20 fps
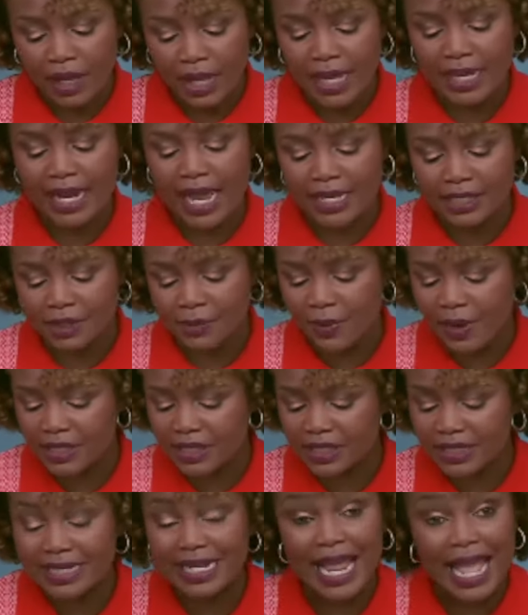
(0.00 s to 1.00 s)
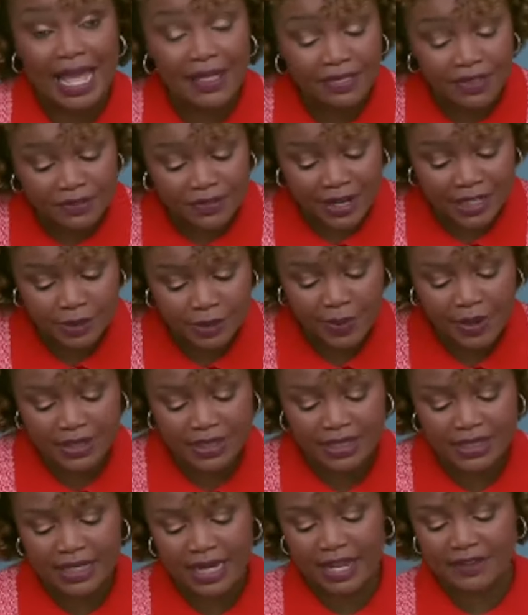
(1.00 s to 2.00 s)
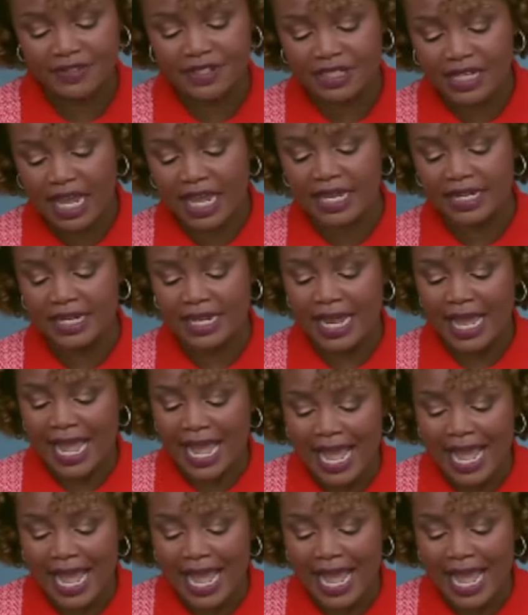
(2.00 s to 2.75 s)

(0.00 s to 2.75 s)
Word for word: And as the president and the vice president have said,